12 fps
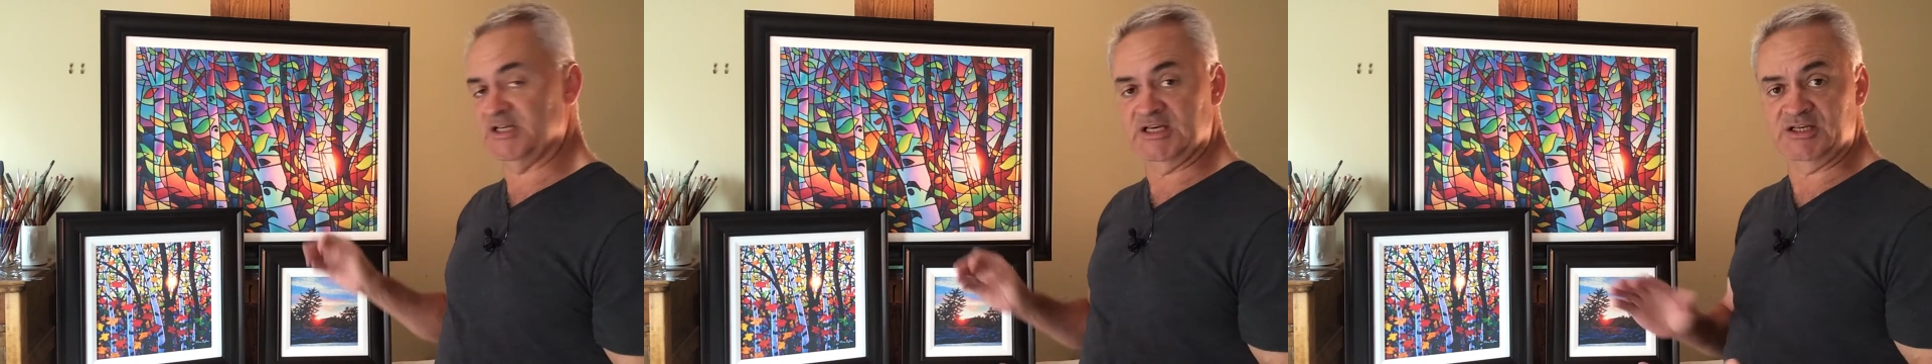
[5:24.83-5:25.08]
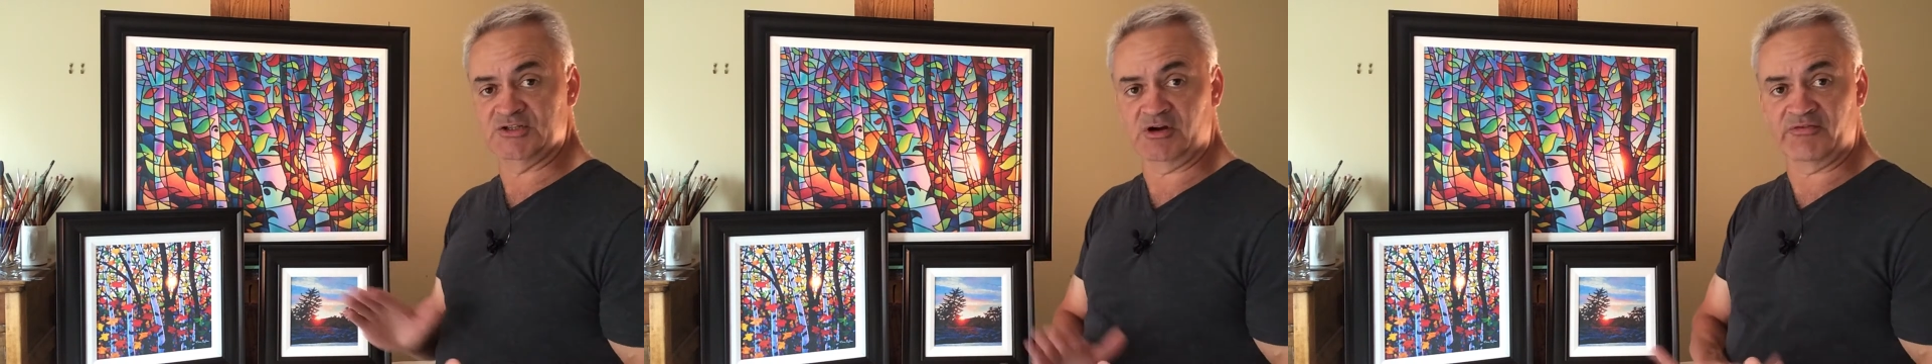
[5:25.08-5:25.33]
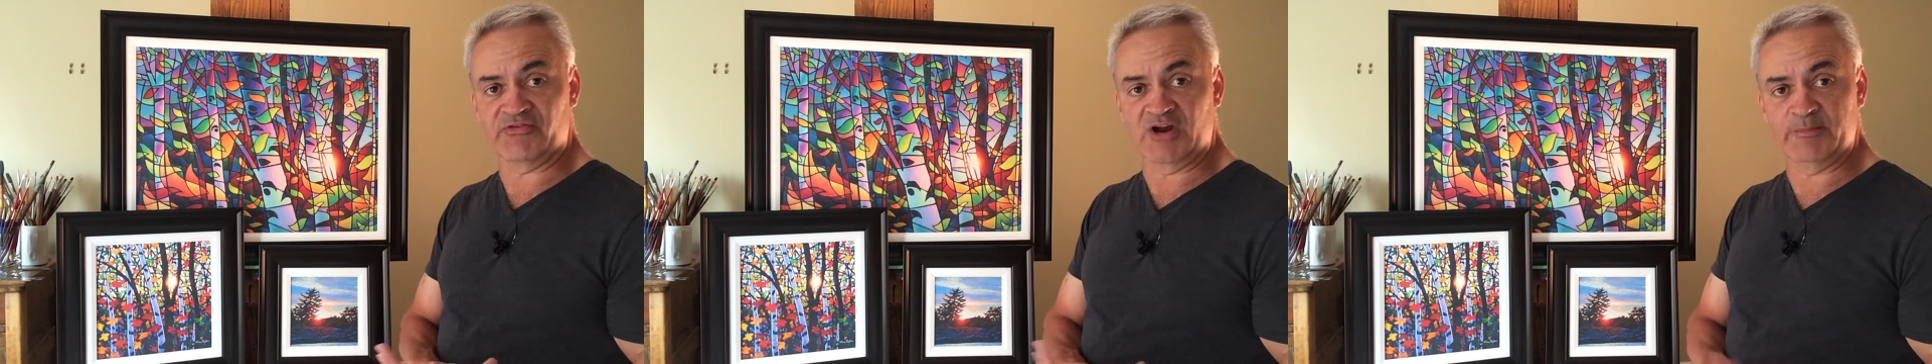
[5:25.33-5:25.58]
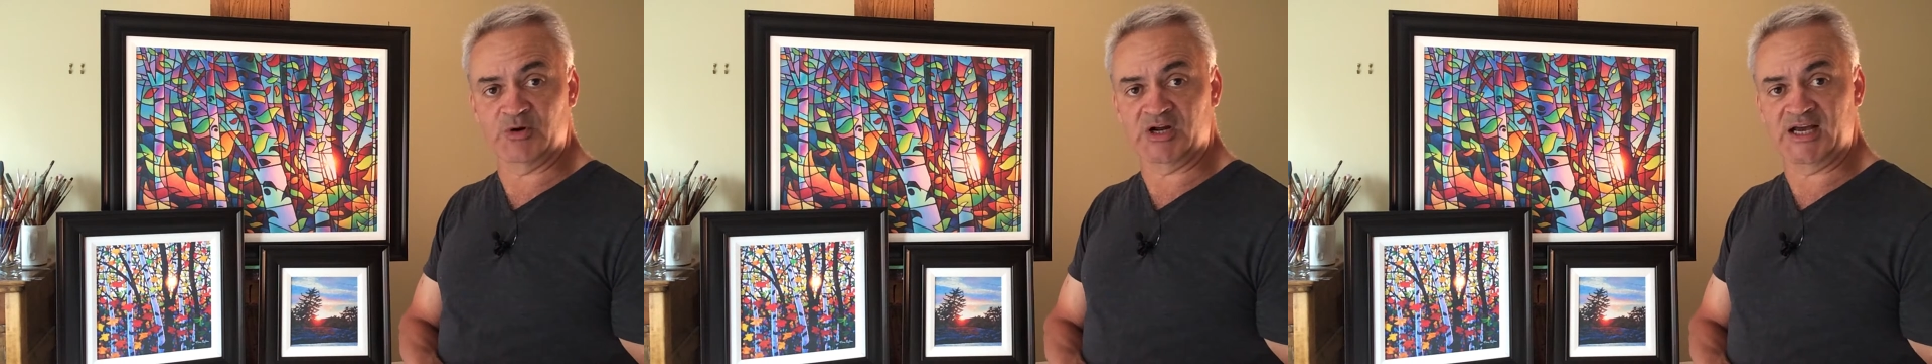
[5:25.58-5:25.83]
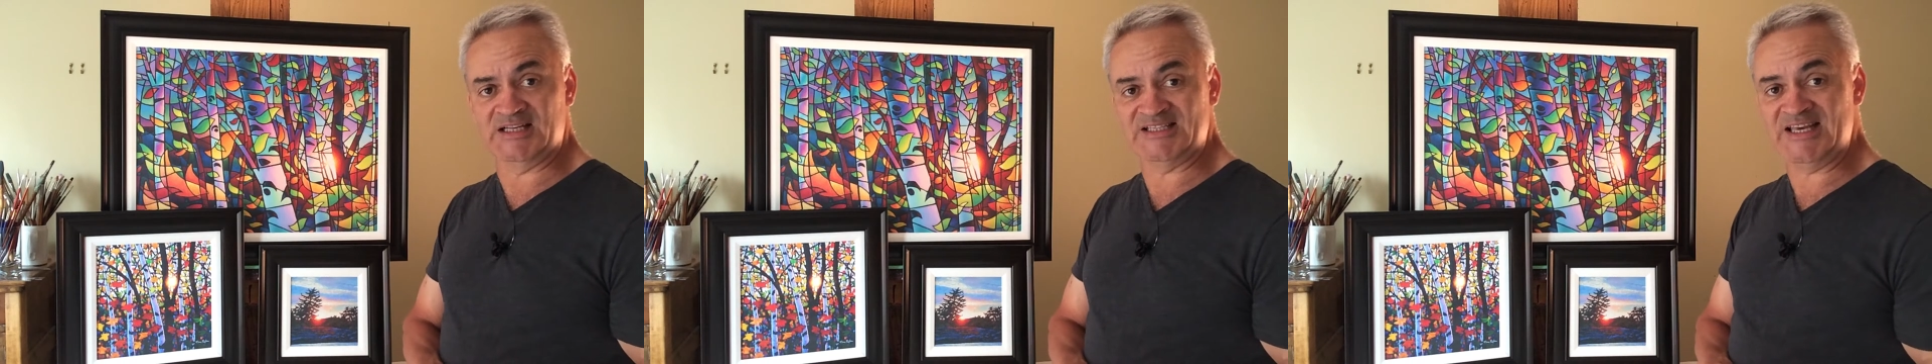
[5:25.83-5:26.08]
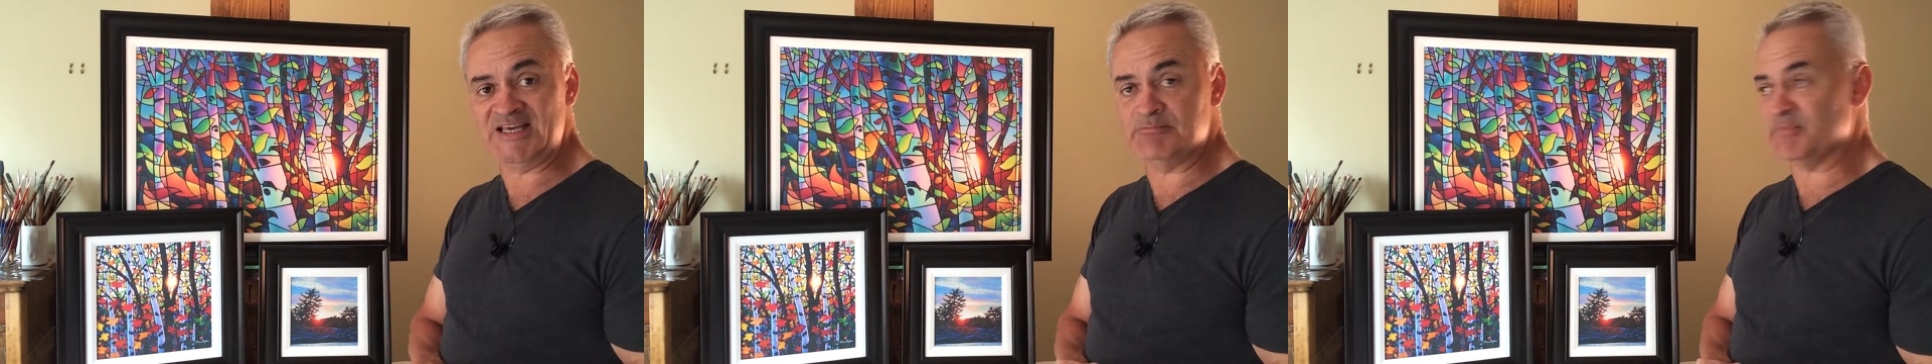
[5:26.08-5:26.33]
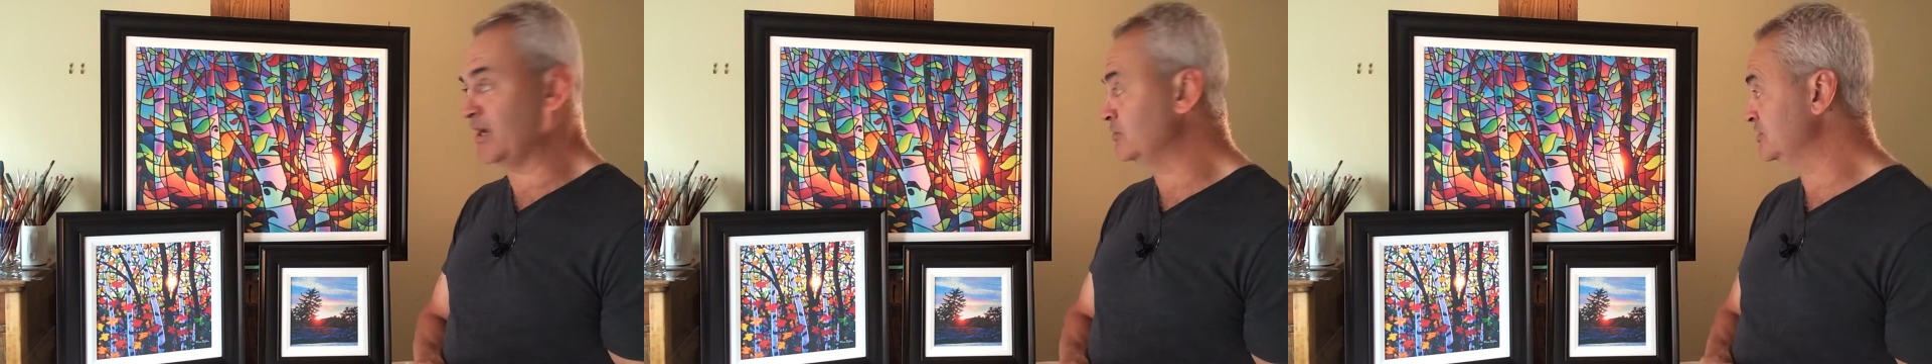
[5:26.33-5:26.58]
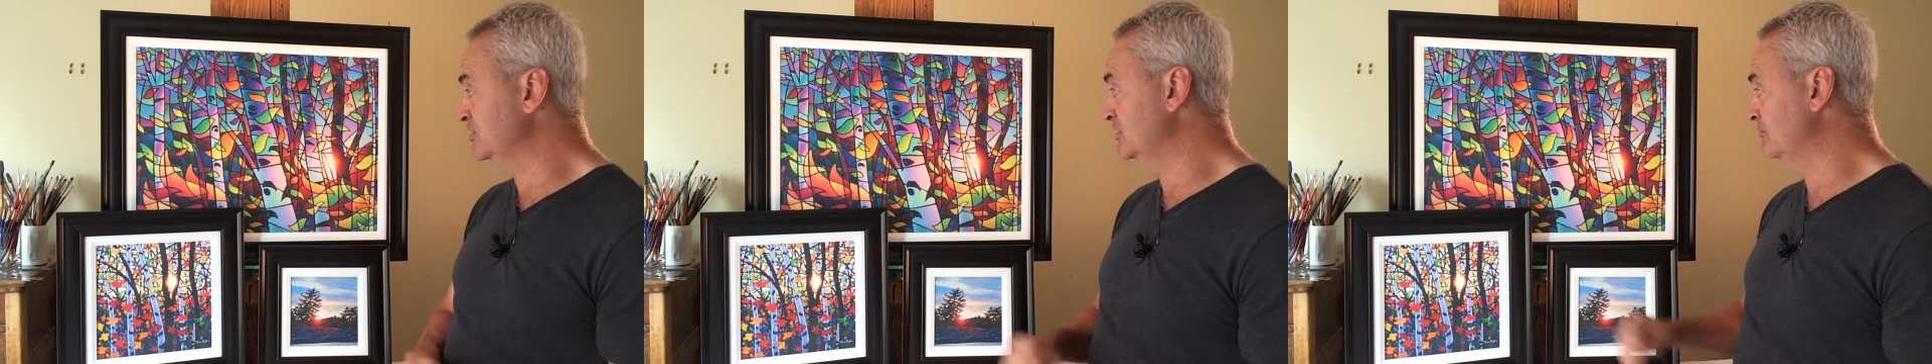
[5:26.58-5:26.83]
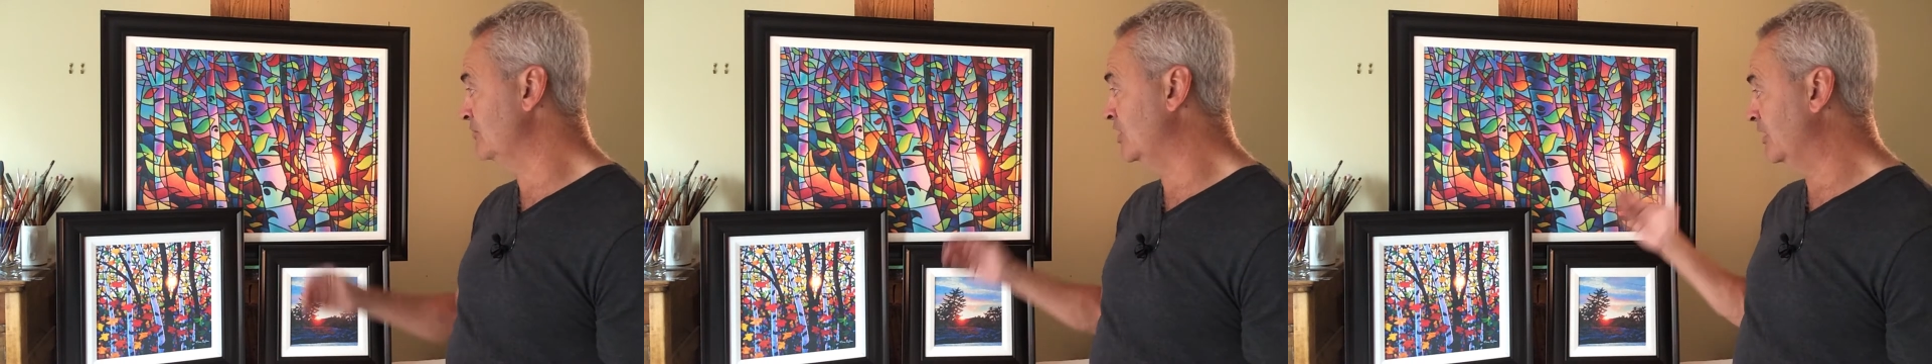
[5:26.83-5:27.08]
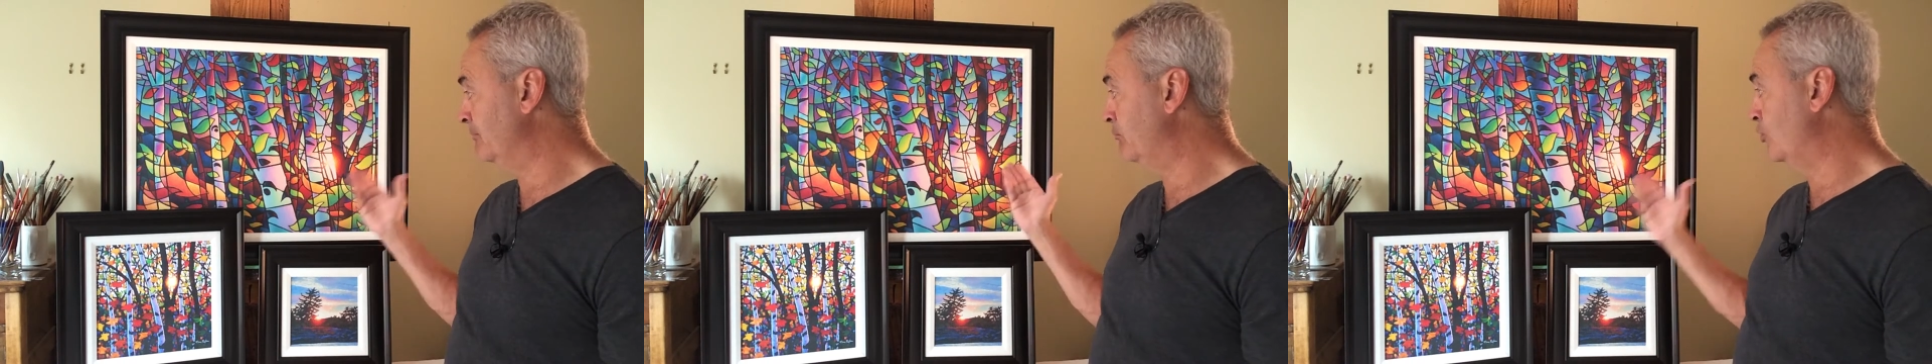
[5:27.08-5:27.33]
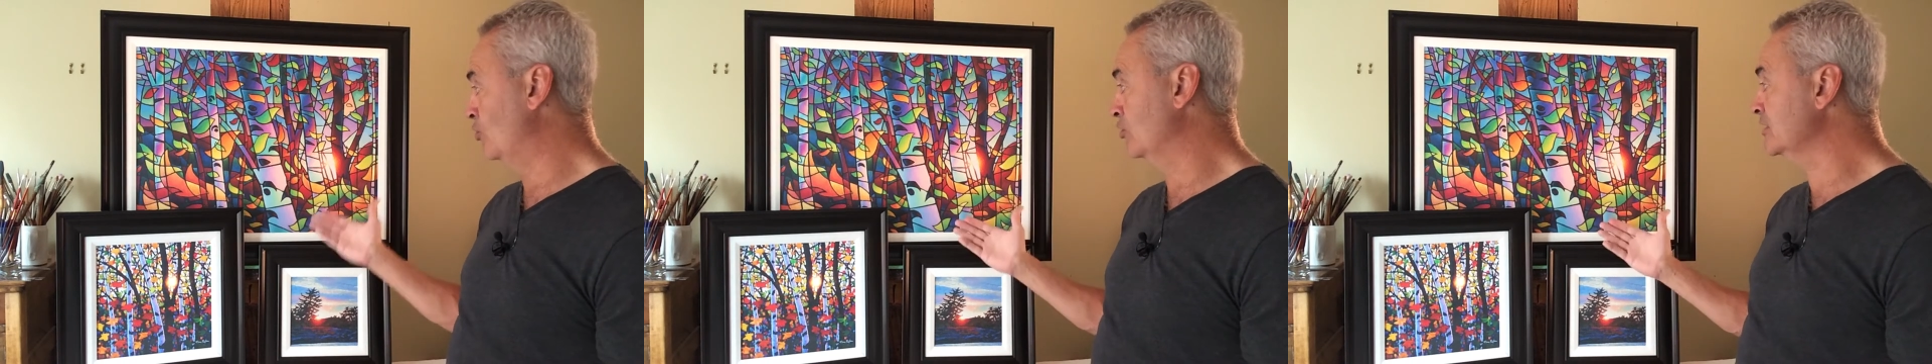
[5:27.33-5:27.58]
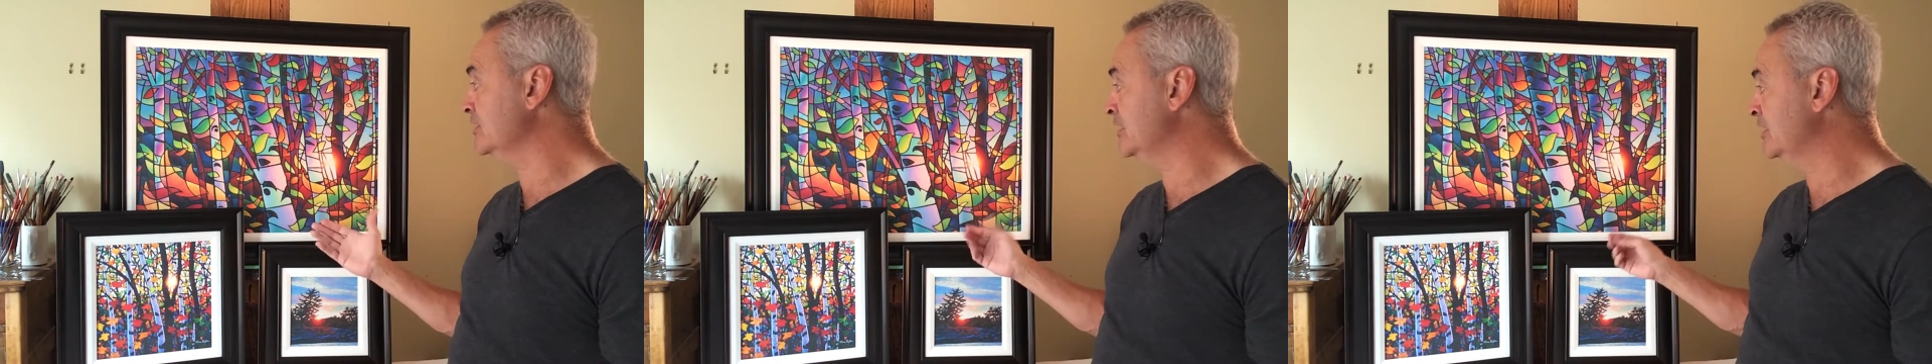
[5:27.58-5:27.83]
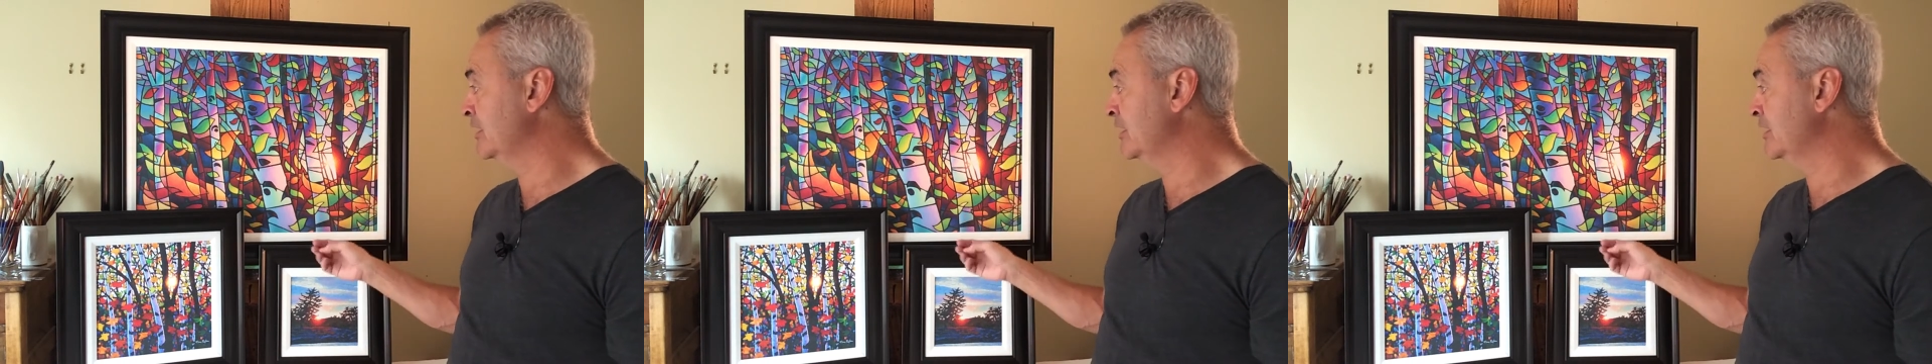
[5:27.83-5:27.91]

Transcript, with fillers: is our framer has heat mounted them on board